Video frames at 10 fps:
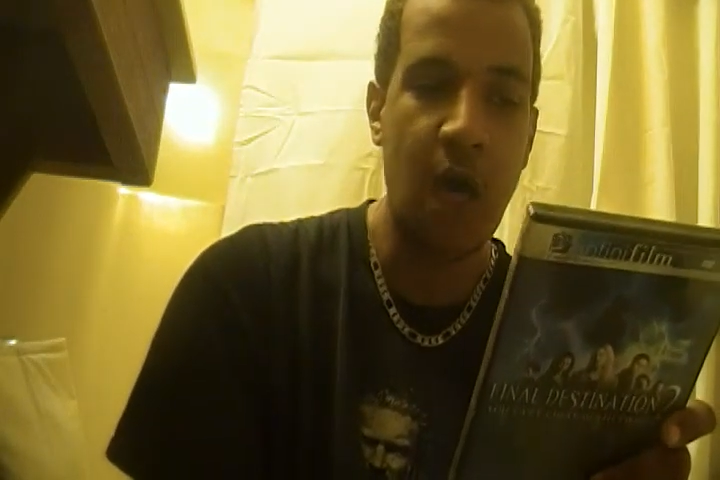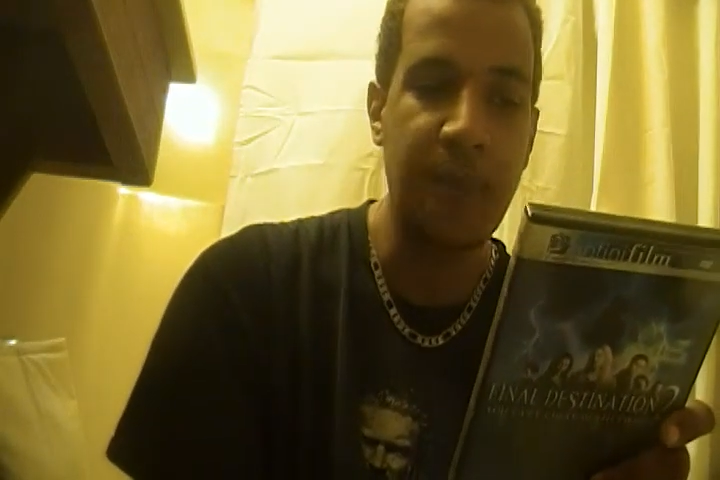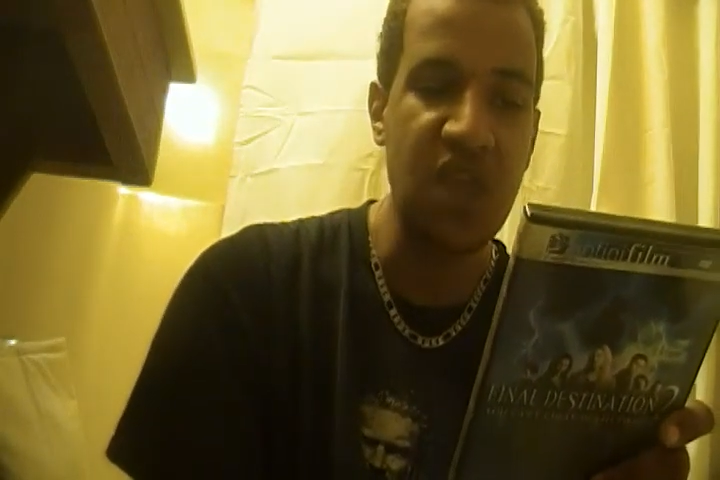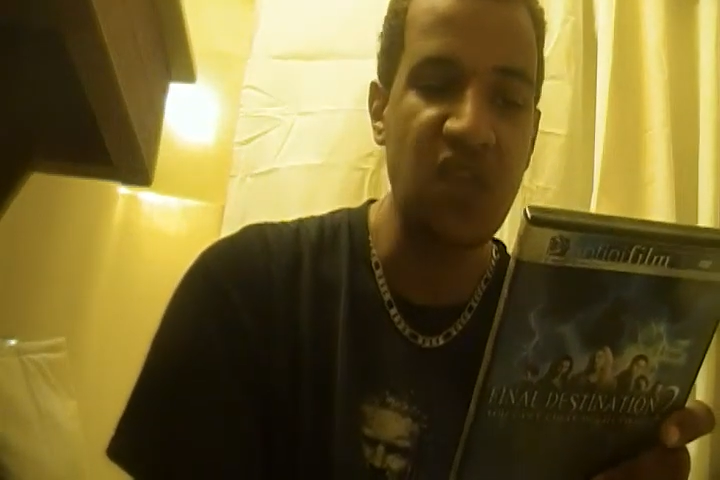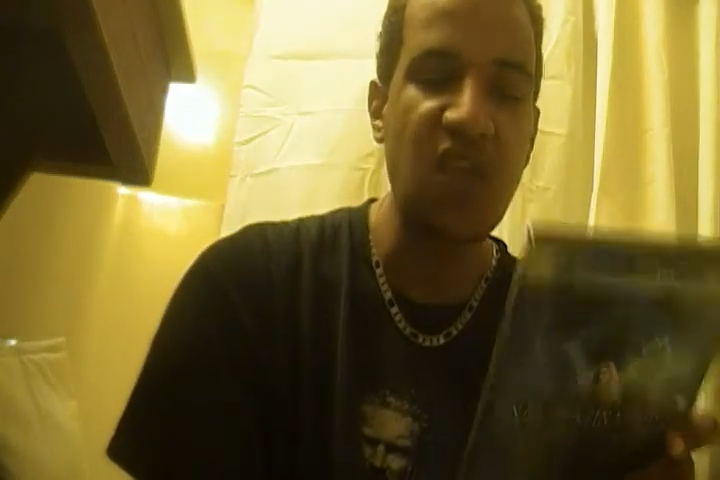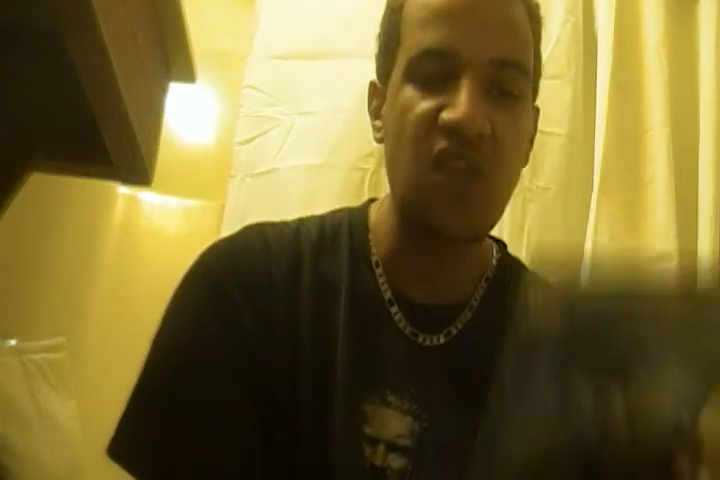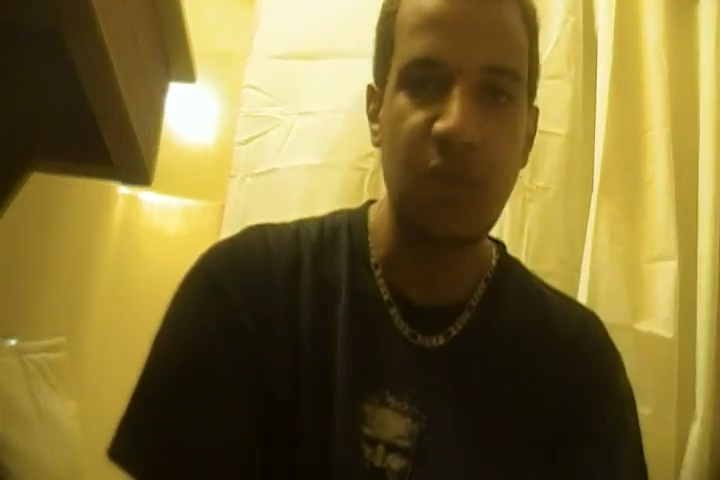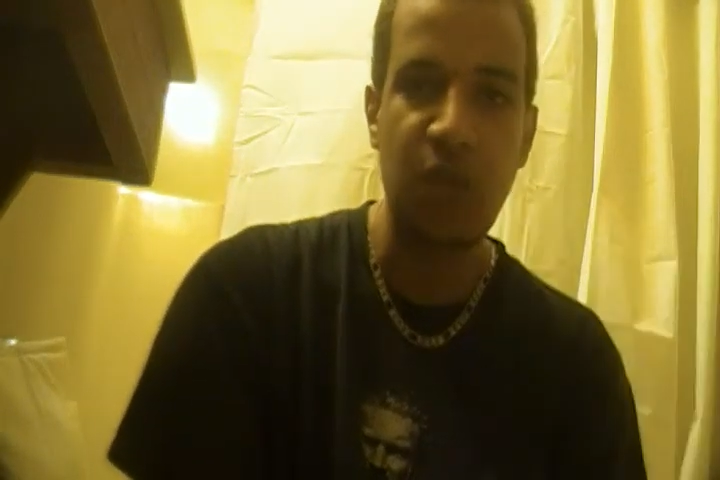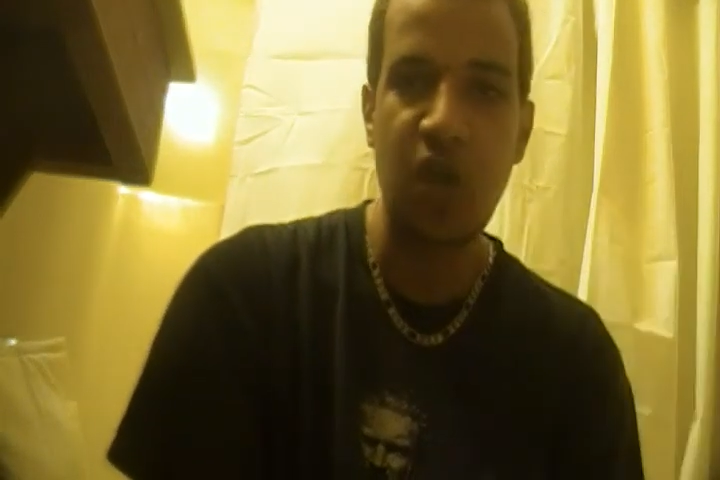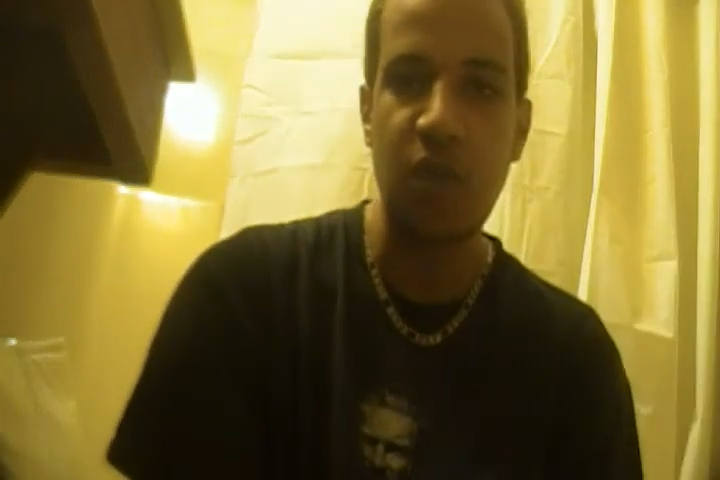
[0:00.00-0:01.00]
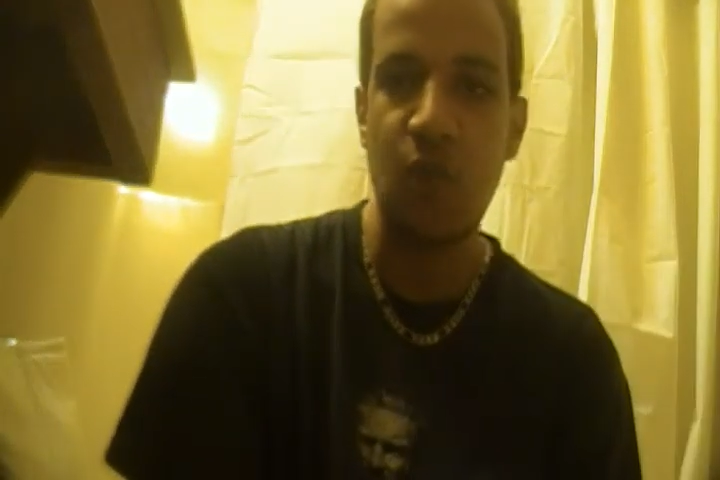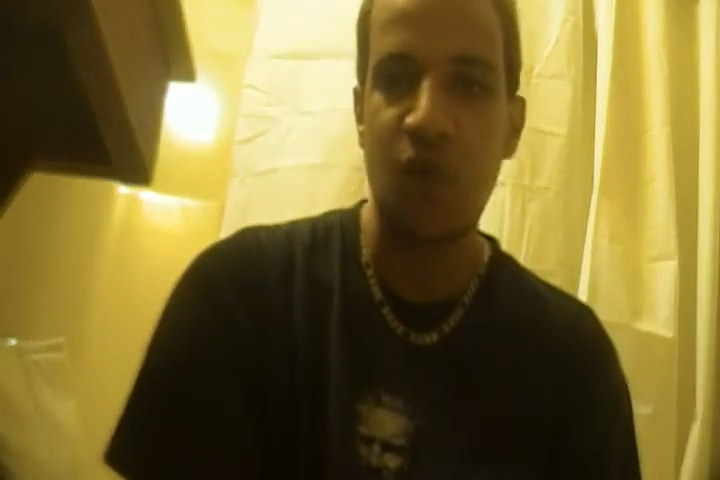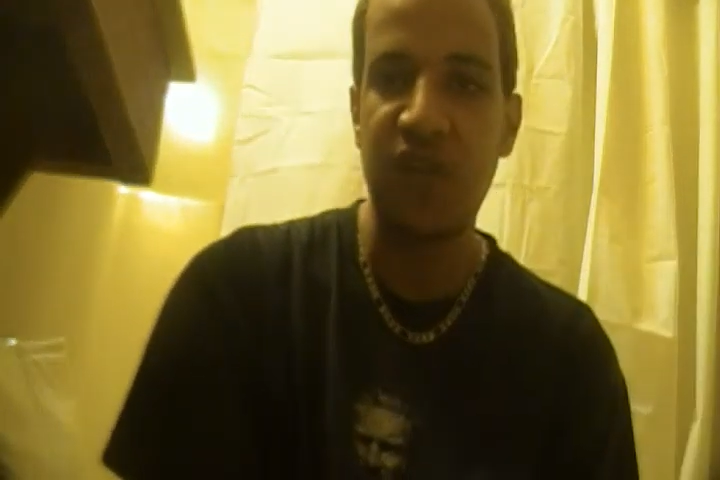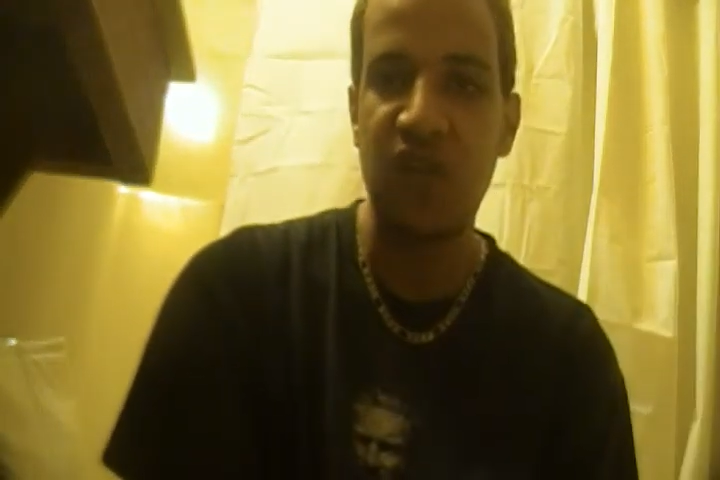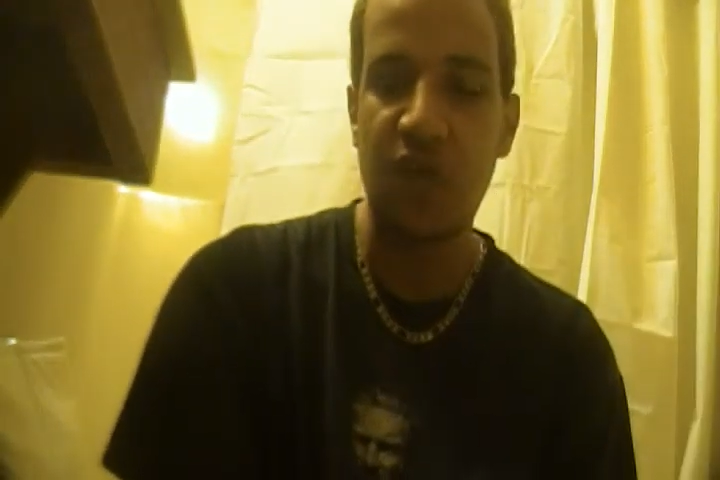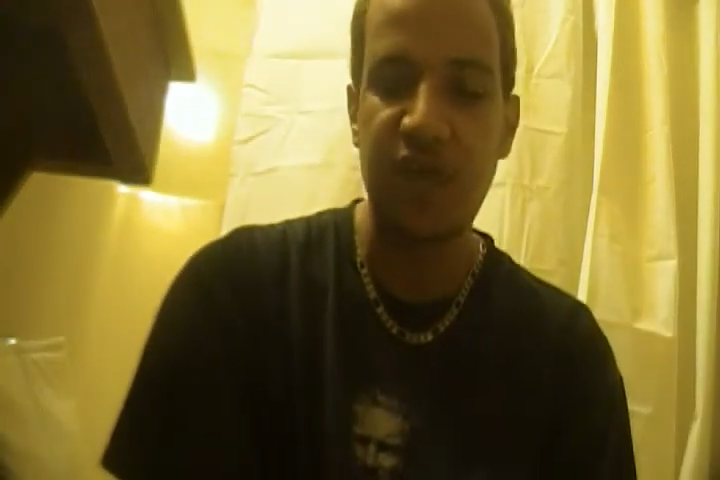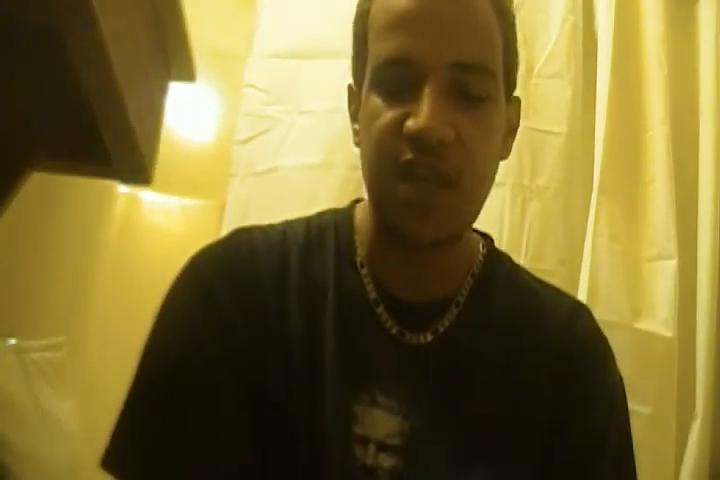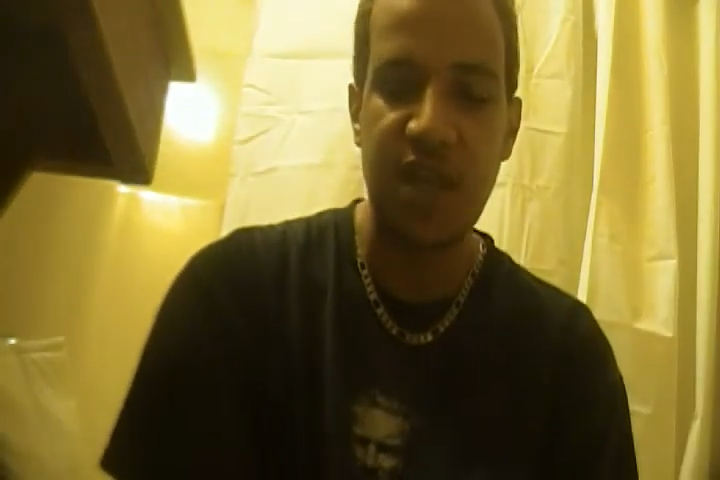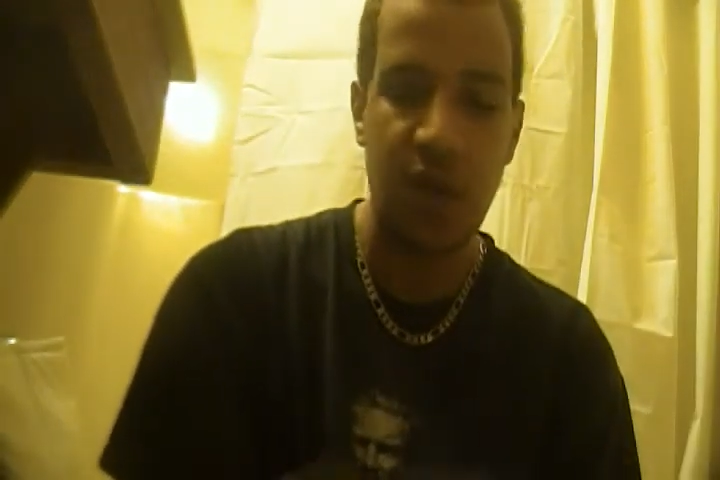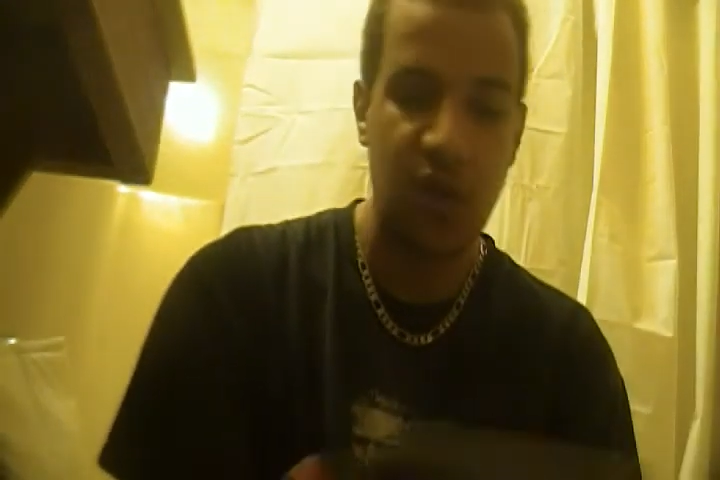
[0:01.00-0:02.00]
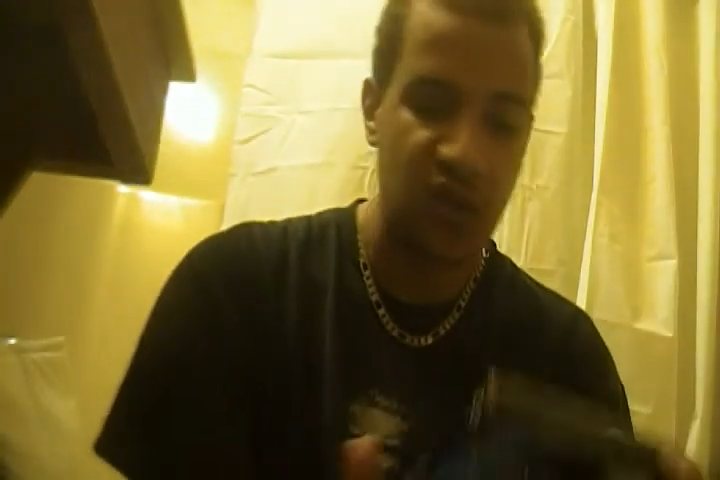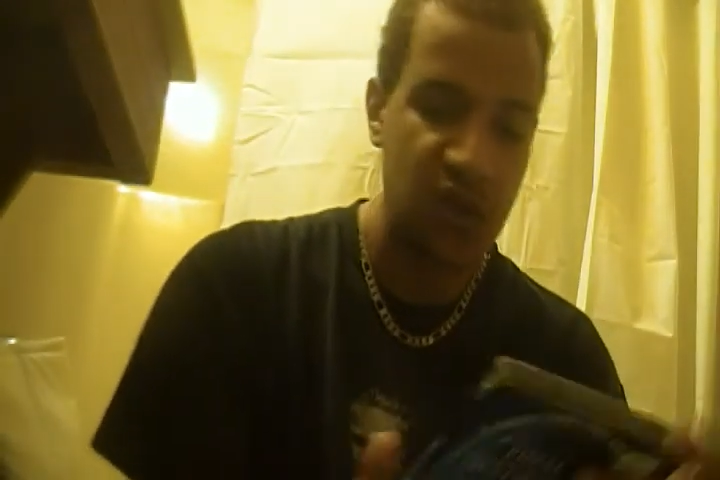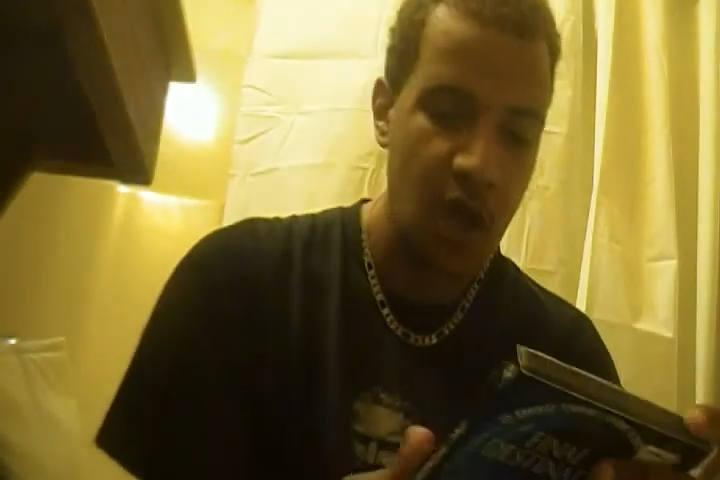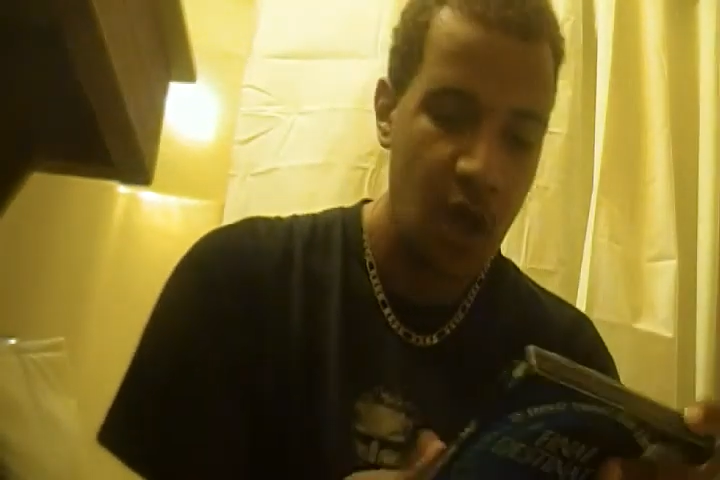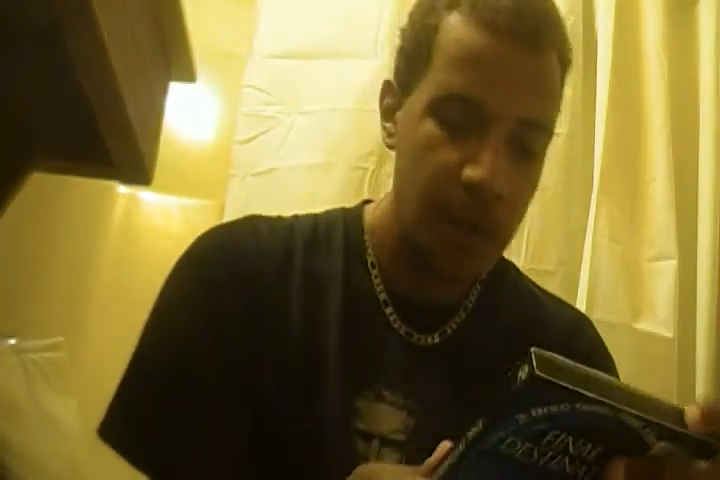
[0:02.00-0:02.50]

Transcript: He's done some good movies over the years.